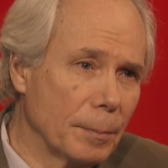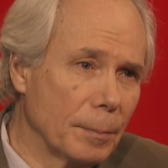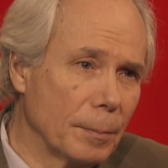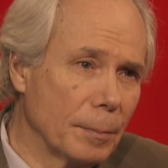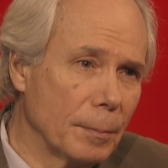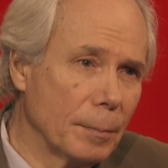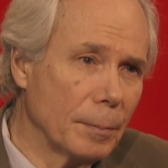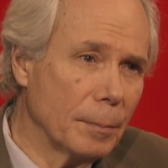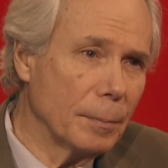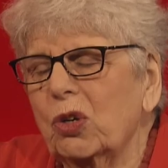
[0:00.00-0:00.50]

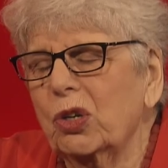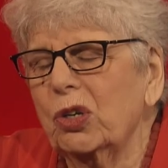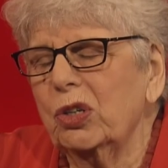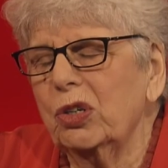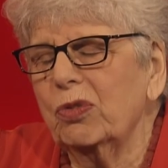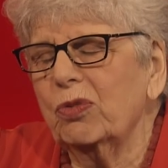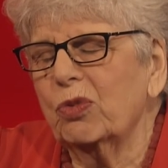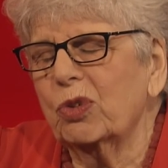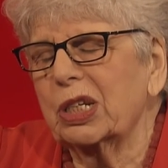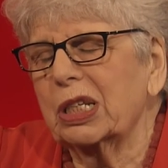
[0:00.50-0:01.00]
But you couldn't
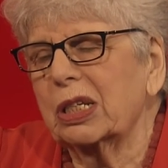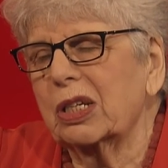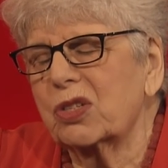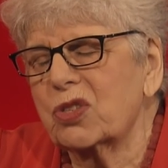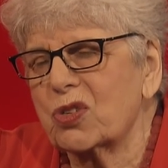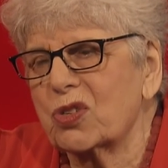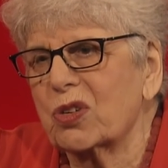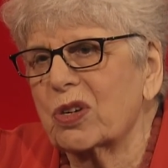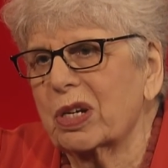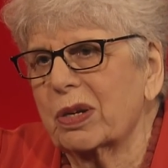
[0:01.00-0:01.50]
have written a
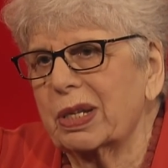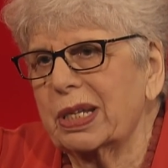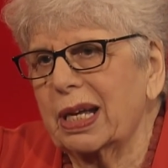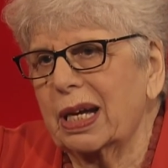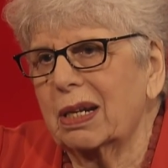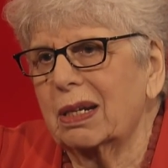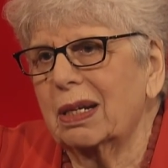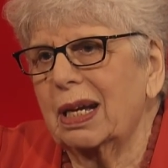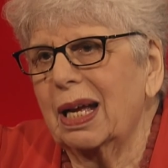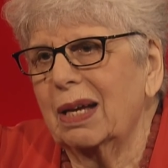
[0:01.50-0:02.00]
story
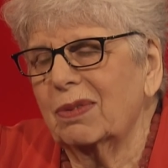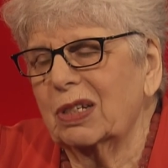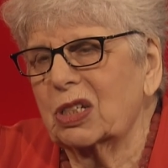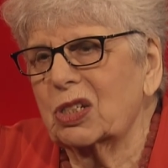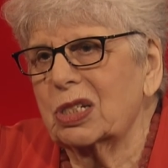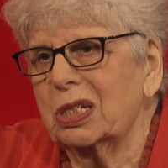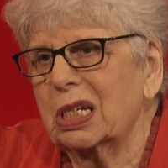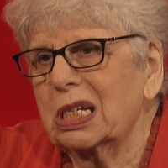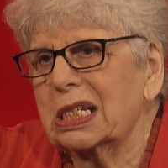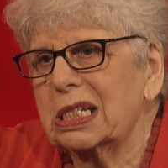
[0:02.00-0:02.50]
without
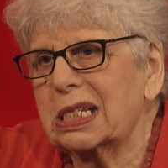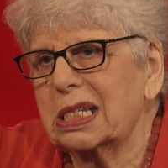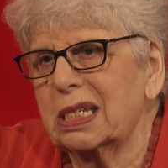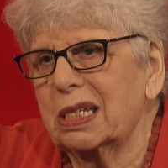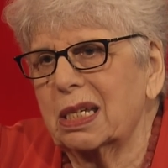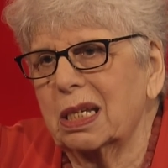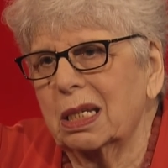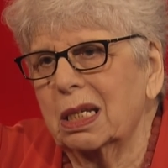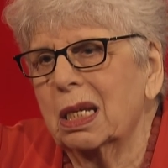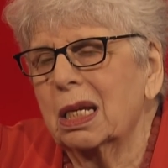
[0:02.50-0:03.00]
having
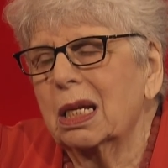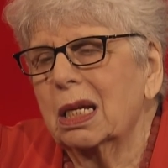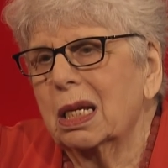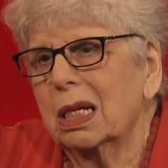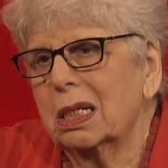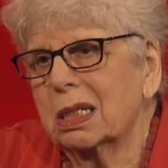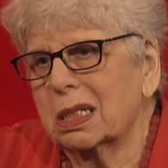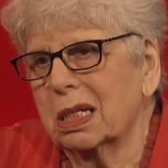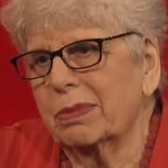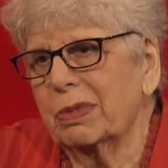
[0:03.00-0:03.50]
seen
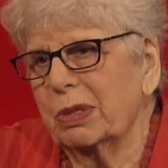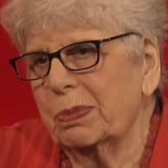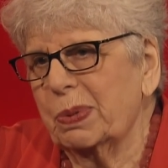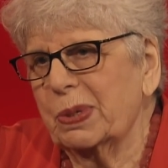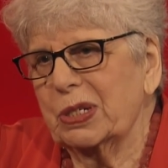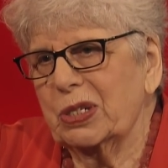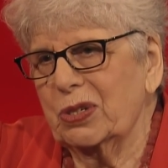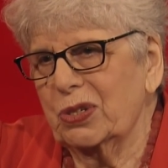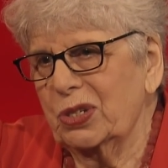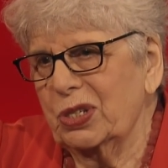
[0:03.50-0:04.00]
some of the
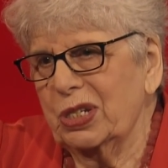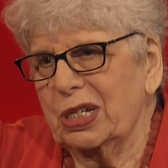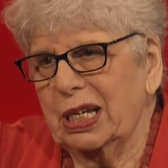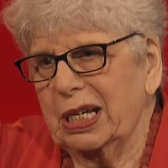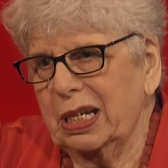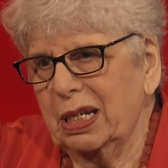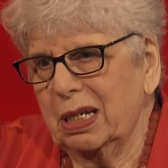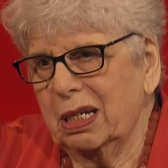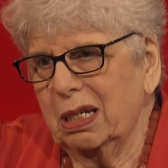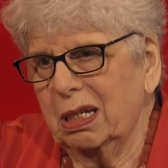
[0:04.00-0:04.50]
prisoners in
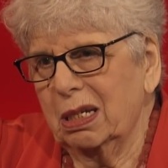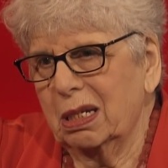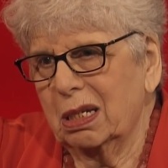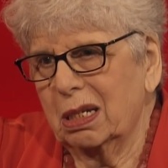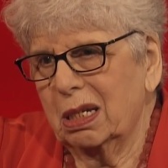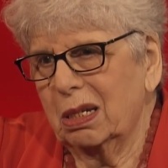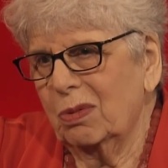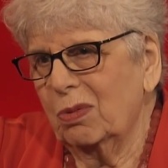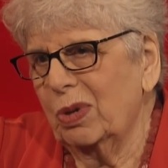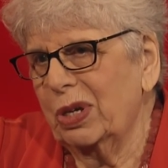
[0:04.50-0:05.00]
Attica,
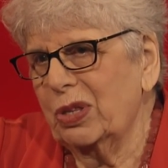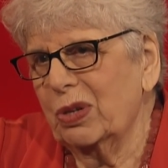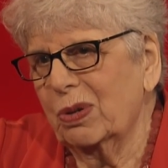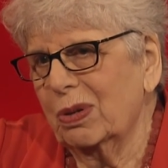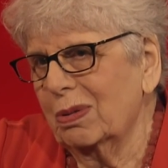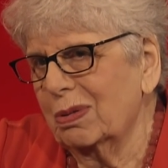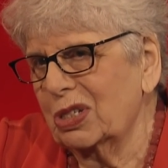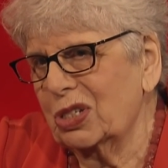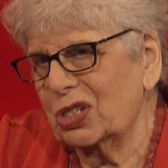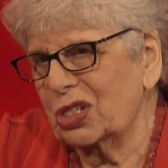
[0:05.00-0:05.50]
whether
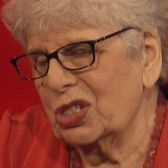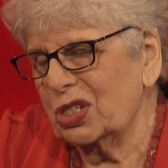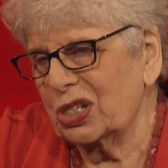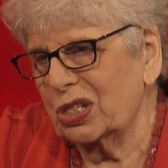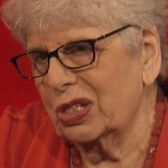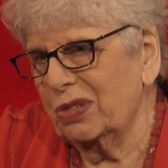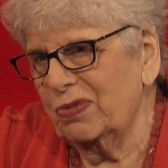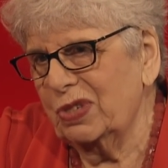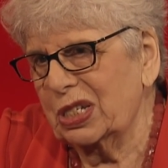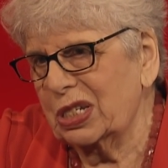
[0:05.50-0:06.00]
it was just
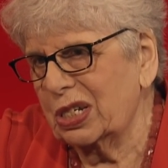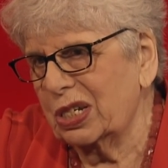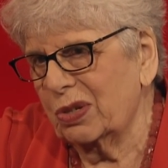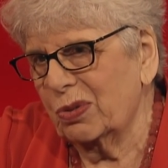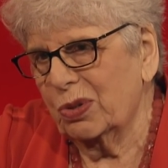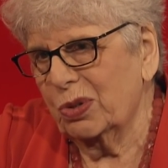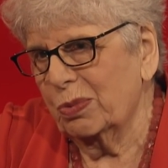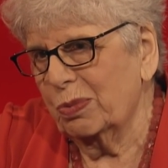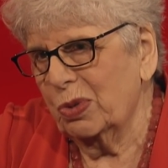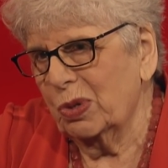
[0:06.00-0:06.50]
in the visiting
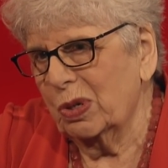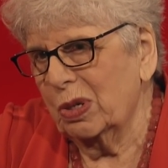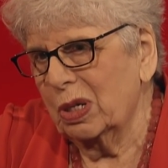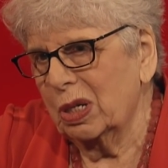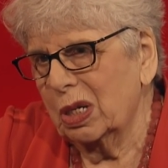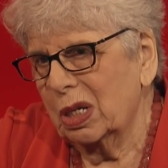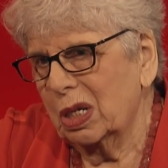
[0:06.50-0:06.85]
room or...